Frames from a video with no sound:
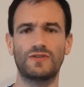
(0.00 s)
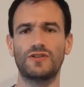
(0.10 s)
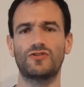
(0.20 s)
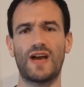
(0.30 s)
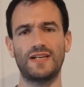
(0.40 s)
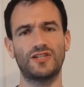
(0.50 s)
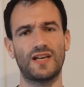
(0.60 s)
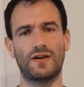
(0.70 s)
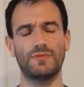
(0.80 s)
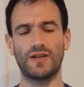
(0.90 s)
stretch, then
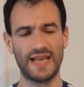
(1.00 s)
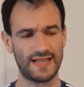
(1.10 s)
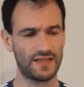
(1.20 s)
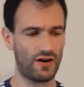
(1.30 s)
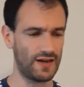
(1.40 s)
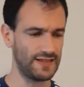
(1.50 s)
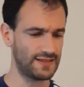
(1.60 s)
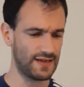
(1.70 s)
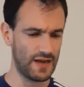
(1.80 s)
I'm going to get tight.